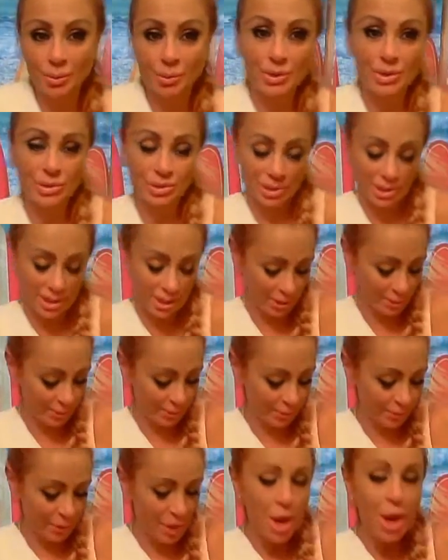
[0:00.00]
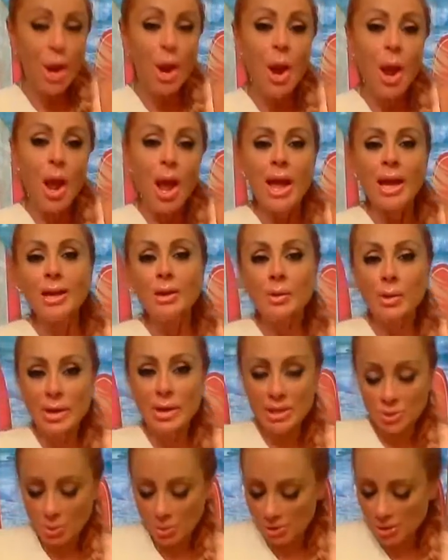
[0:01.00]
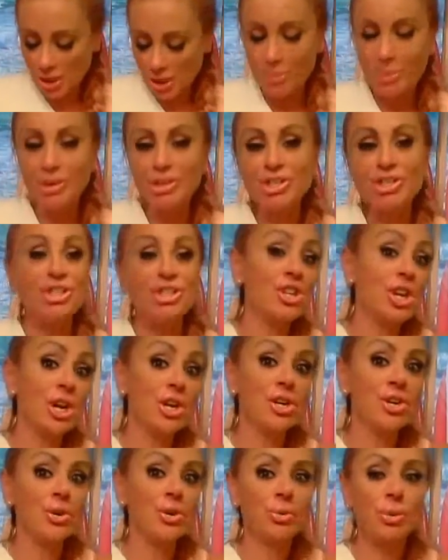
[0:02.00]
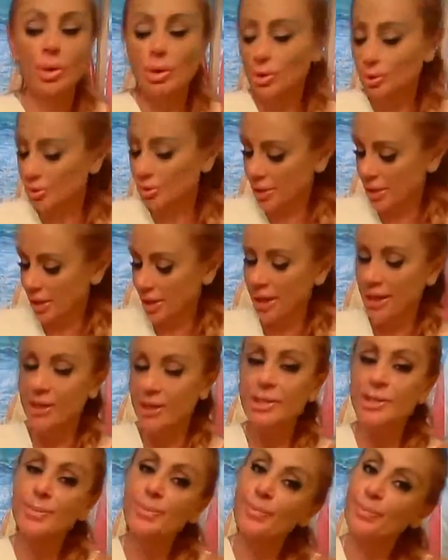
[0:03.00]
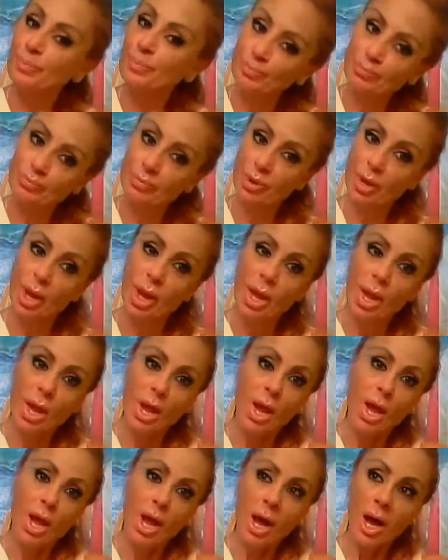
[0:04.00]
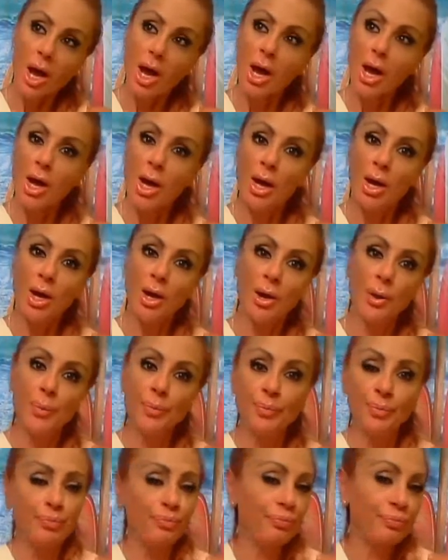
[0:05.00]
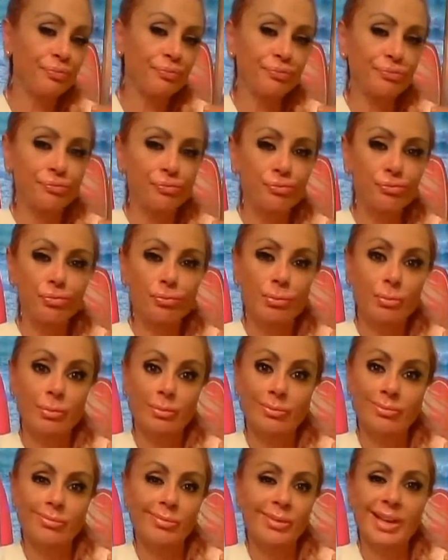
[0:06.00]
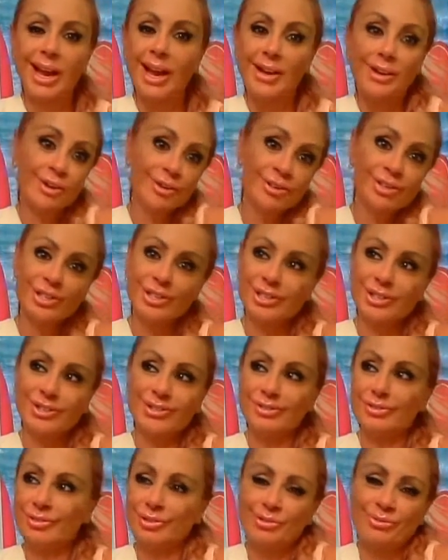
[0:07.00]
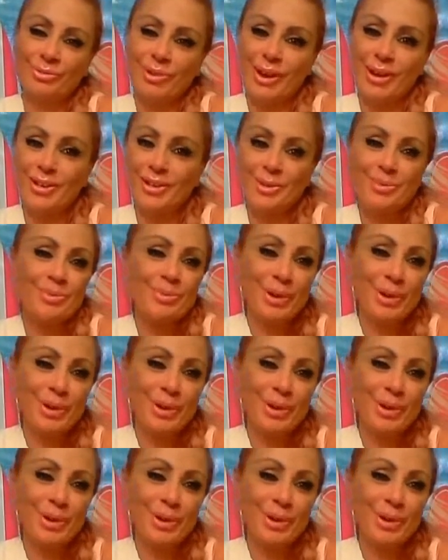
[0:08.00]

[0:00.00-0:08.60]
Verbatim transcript: winter gear. Anyway, I just want to talk about gender roles, I guess. Um, I know, just random,